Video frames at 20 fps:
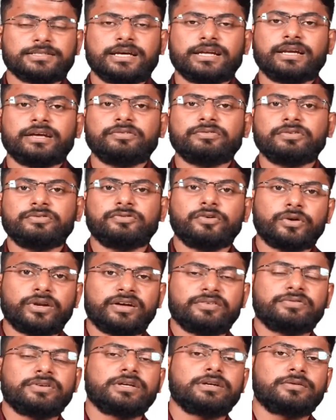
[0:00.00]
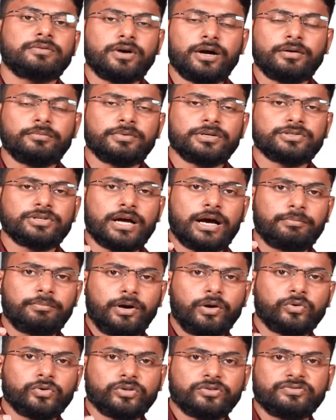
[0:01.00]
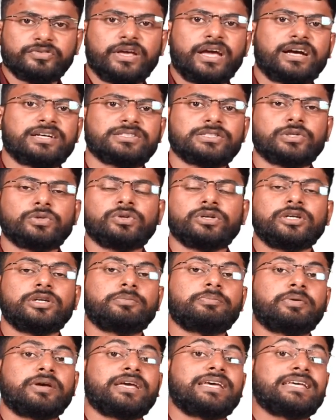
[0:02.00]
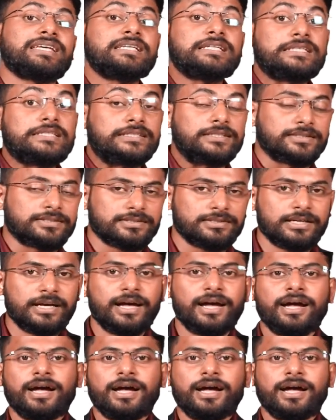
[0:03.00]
and for every amount of gas you need to pay ethers.